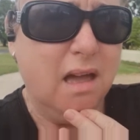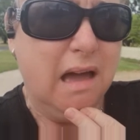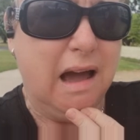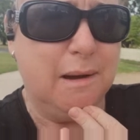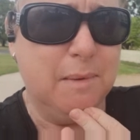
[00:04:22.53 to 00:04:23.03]

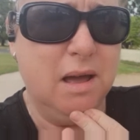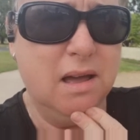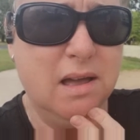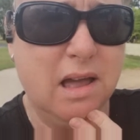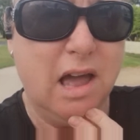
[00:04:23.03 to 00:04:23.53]

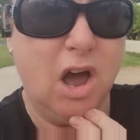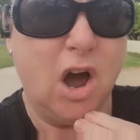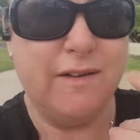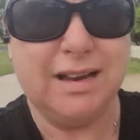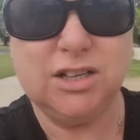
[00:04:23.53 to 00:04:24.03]

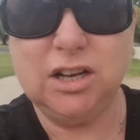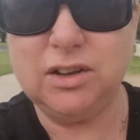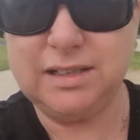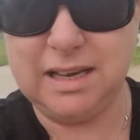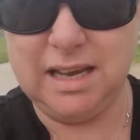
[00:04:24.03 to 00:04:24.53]
I've actually
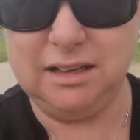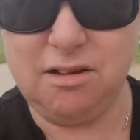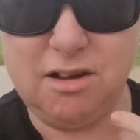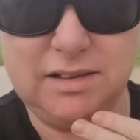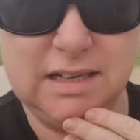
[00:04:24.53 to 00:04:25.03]
lost a
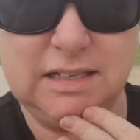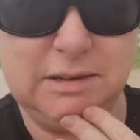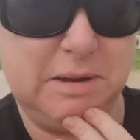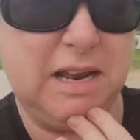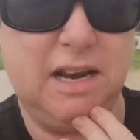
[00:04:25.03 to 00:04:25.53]
kilo since the
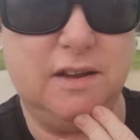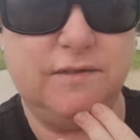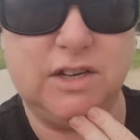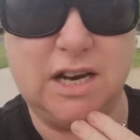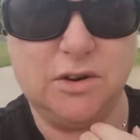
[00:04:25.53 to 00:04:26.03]
beginning of
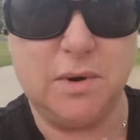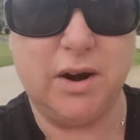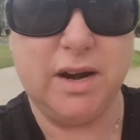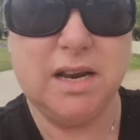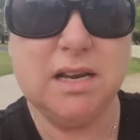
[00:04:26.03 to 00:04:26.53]

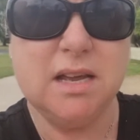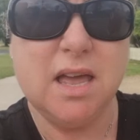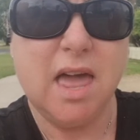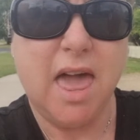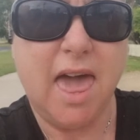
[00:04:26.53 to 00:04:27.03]
January.
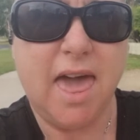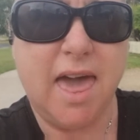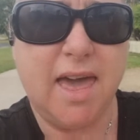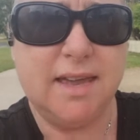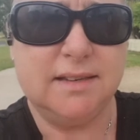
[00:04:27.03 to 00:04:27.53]

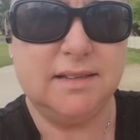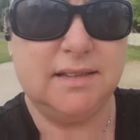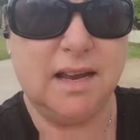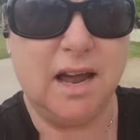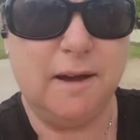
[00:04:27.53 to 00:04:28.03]
And
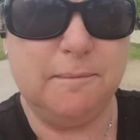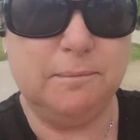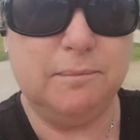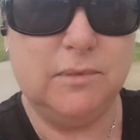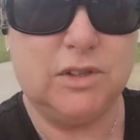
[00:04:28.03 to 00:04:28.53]

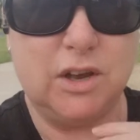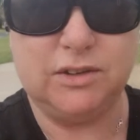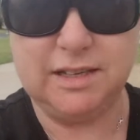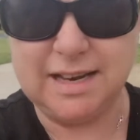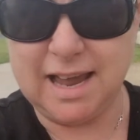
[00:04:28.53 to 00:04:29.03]
so
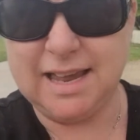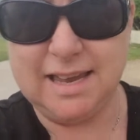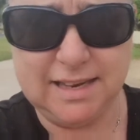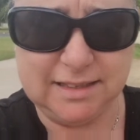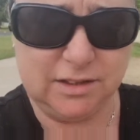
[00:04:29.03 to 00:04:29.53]
today
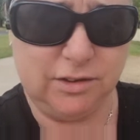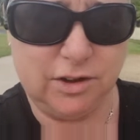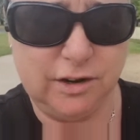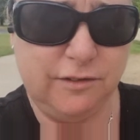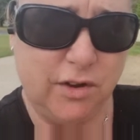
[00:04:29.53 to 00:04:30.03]
is the
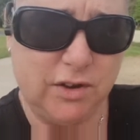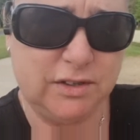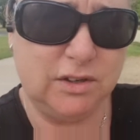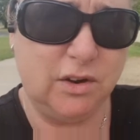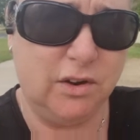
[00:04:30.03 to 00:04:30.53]

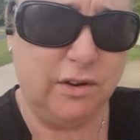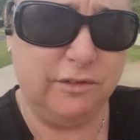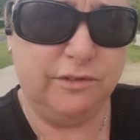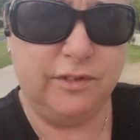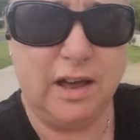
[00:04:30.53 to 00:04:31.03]
31st
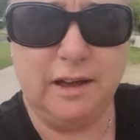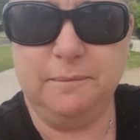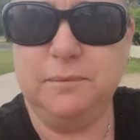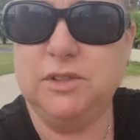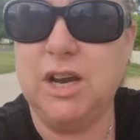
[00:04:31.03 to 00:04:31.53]

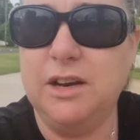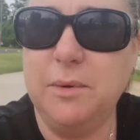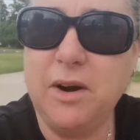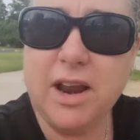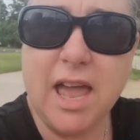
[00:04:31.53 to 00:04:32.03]
of
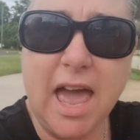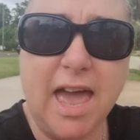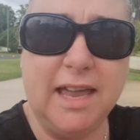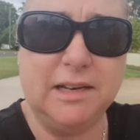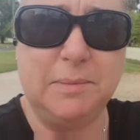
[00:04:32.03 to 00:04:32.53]
January,
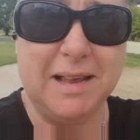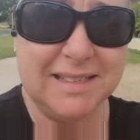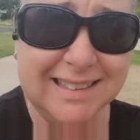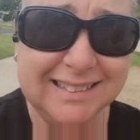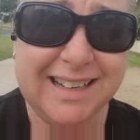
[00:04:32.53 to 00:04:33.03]
and
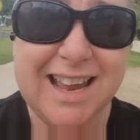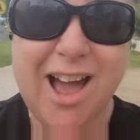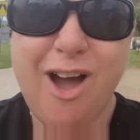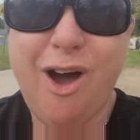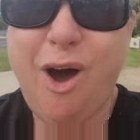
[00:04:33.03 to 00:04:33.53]
basically
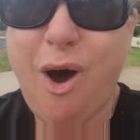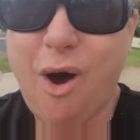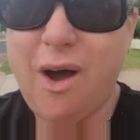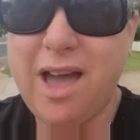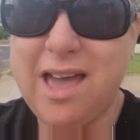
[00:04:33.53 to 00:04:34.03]

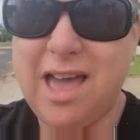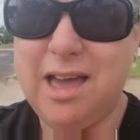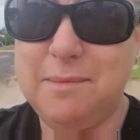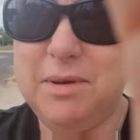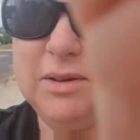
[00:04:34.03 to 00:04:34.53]
I
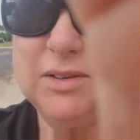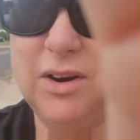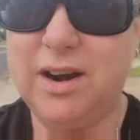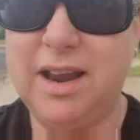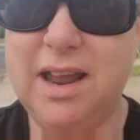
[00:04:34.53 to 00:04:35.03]

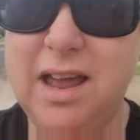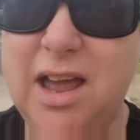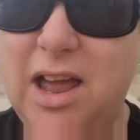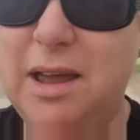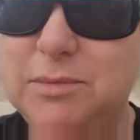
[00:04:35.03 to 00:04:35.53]

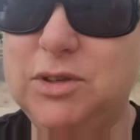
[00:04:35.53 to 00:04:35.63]
am